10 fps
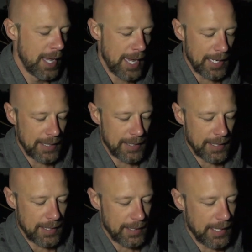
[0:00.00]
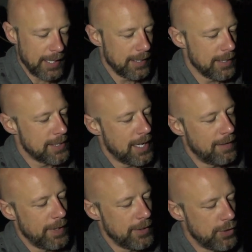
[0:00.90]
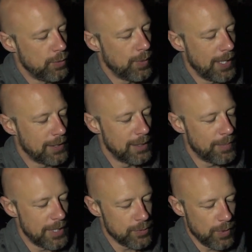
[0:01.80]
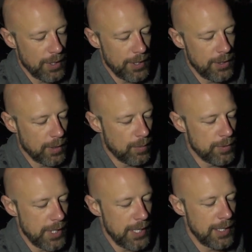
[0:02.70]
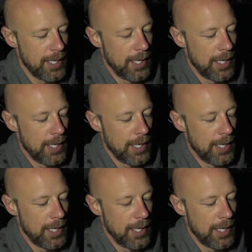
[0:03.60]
And again, it does have a two-way clip as well that you can rotate